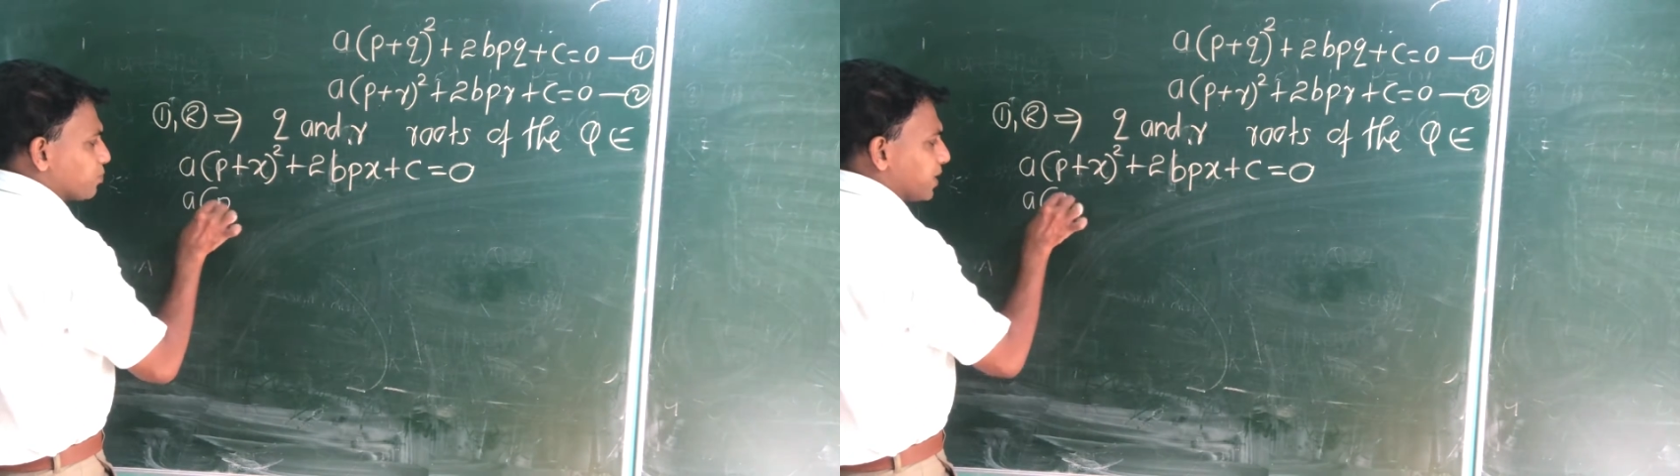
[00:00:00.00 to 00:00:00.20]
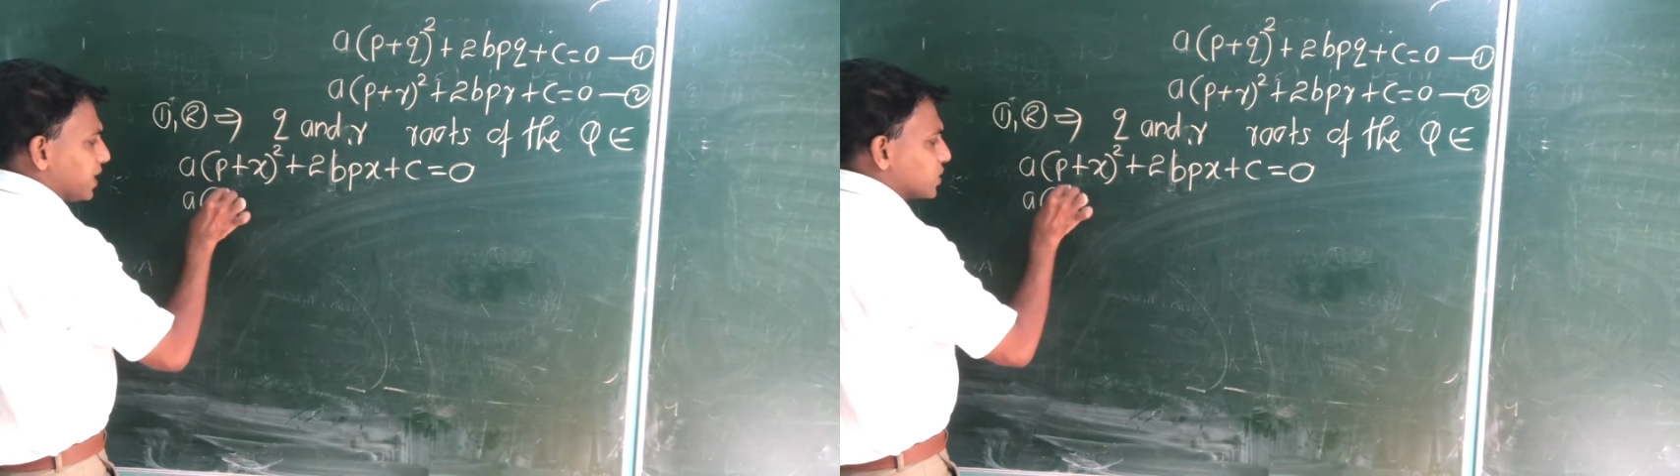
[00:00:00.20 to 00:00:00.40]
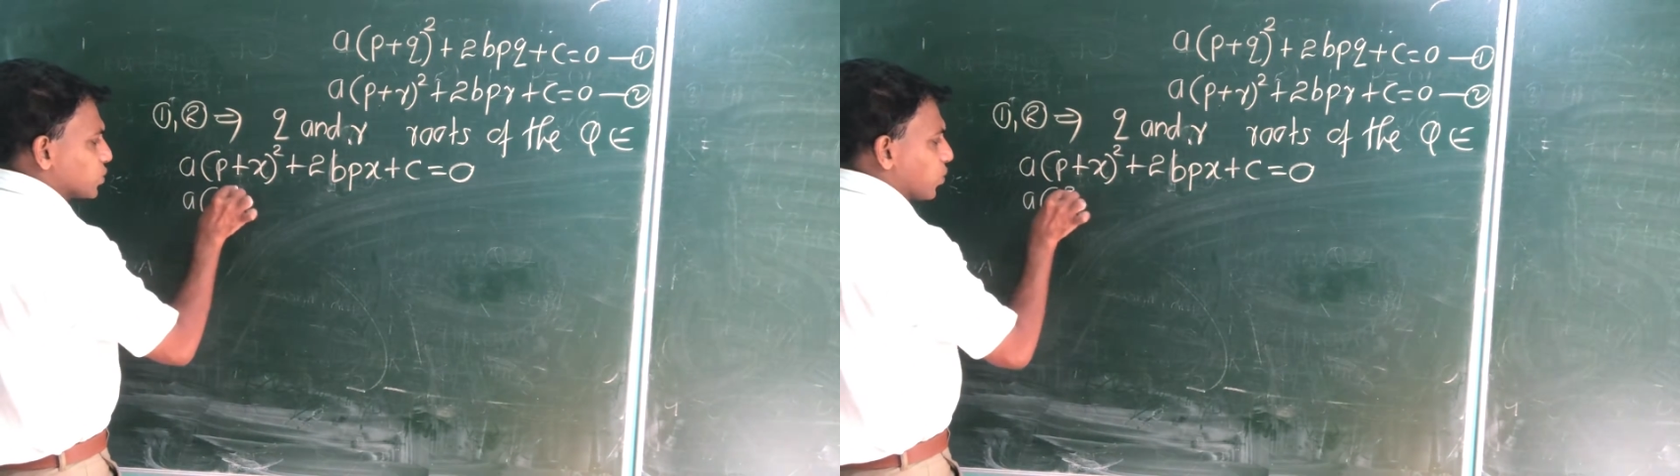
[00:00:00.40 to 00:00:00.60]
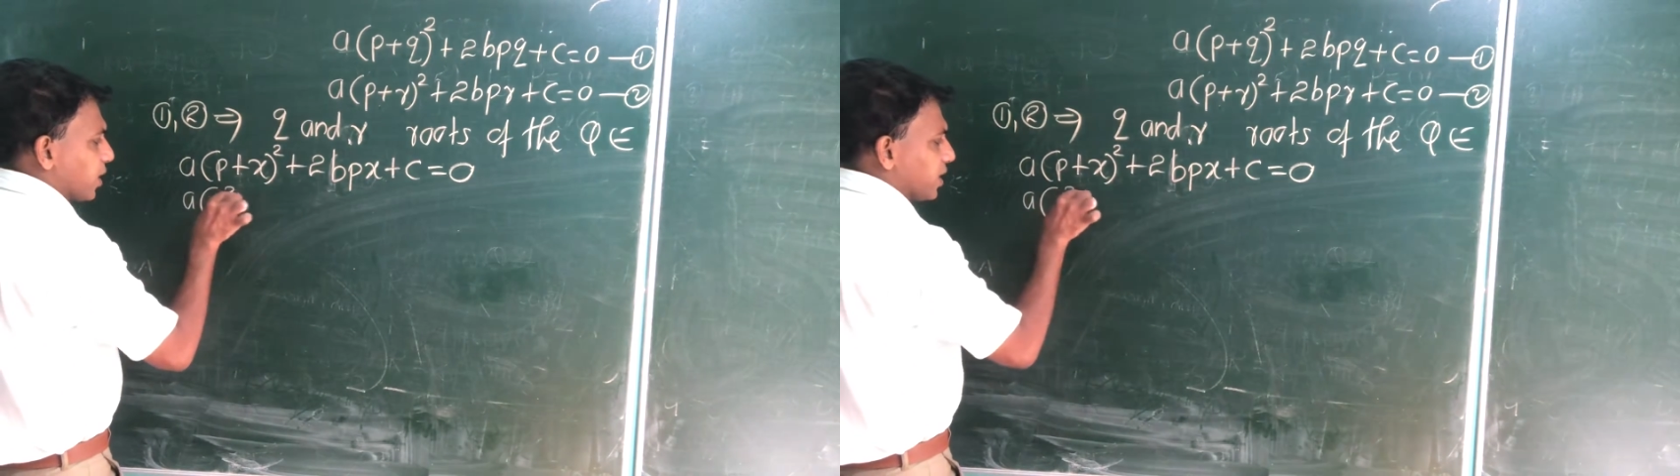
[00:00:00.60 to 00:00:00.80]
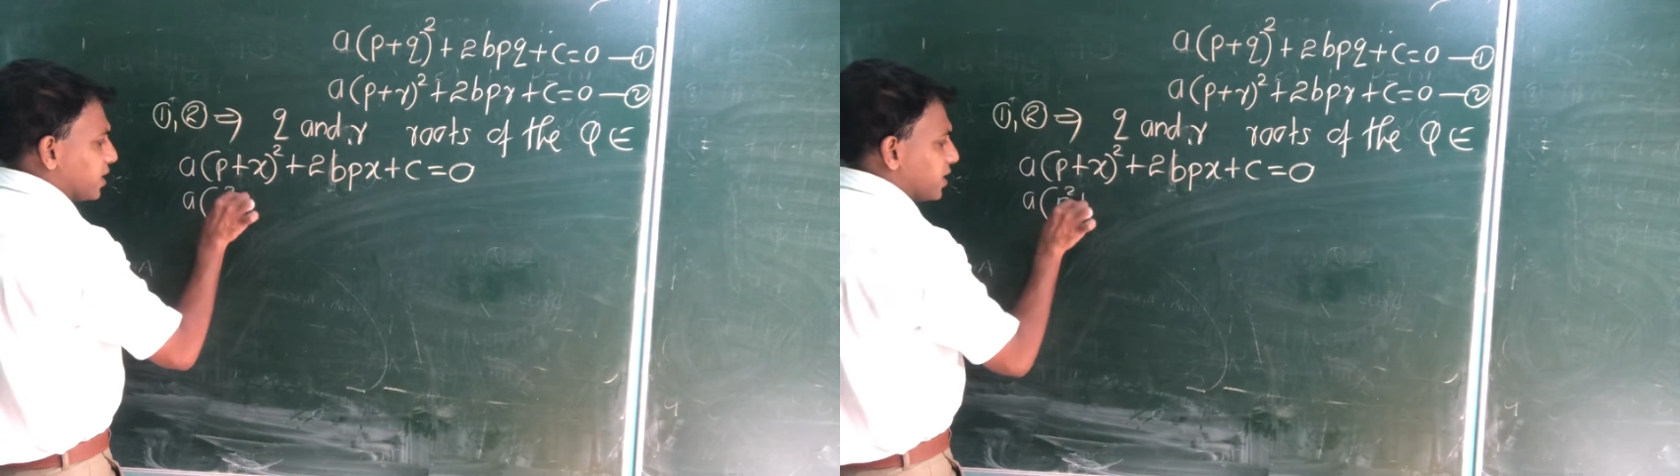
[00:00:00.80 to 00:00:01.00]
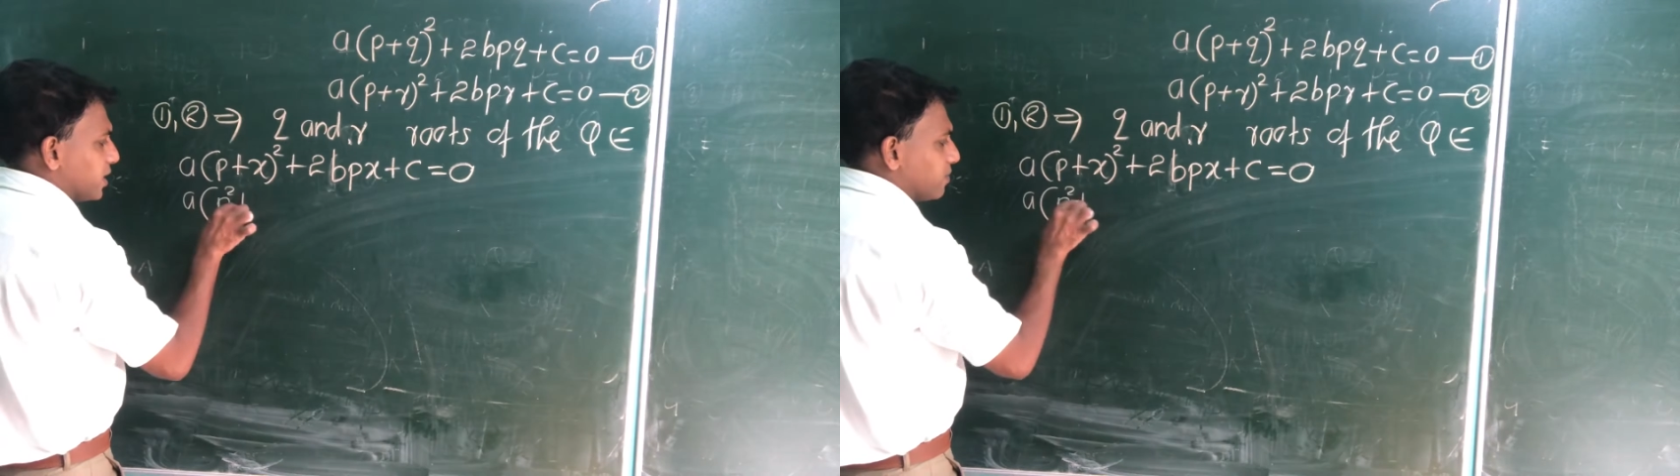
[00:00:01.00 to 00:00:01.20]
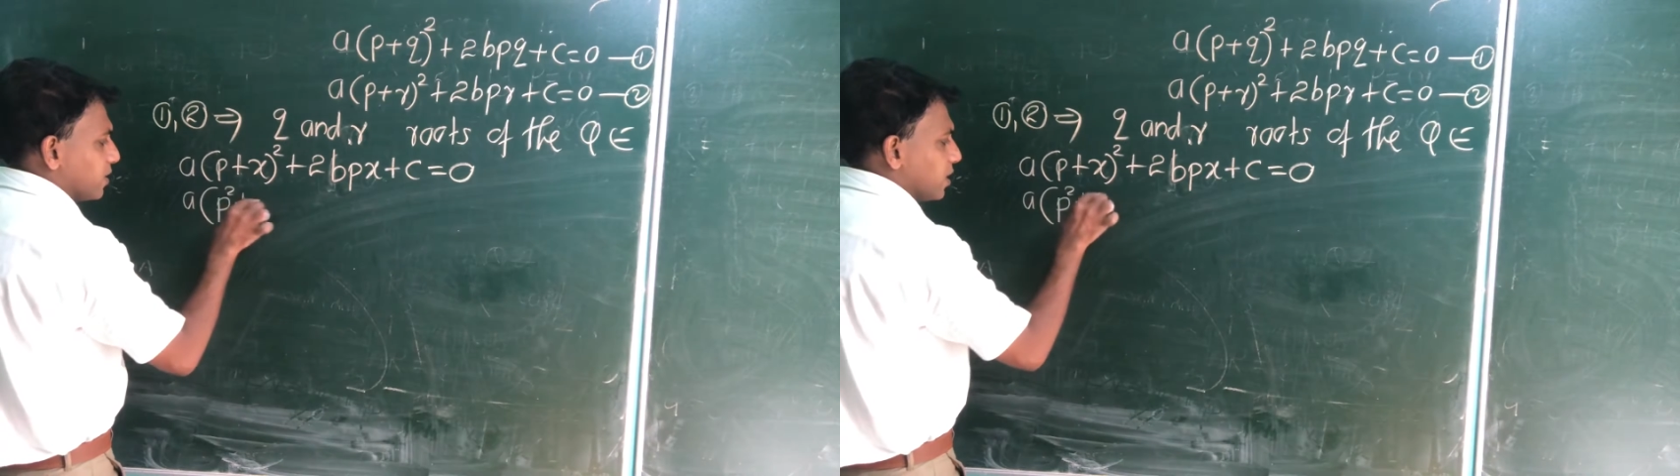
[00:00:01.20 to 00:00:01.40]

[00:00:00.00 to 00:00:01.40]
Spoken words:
p square